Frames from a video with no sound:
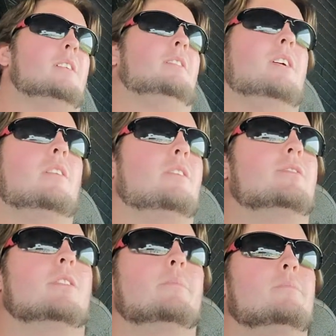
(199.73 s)
There are
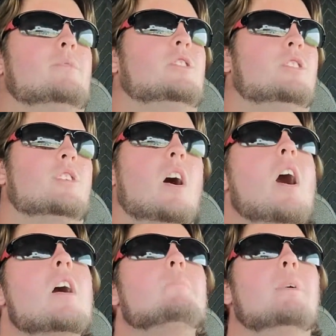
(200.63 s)
some just
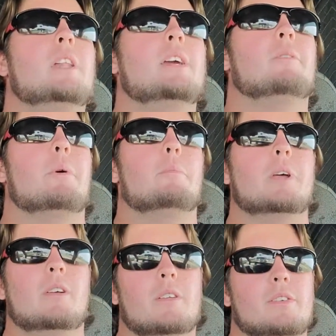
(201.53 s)
unbelievable
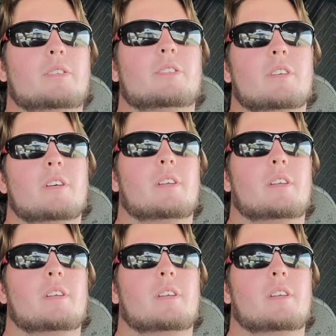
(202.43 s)
builds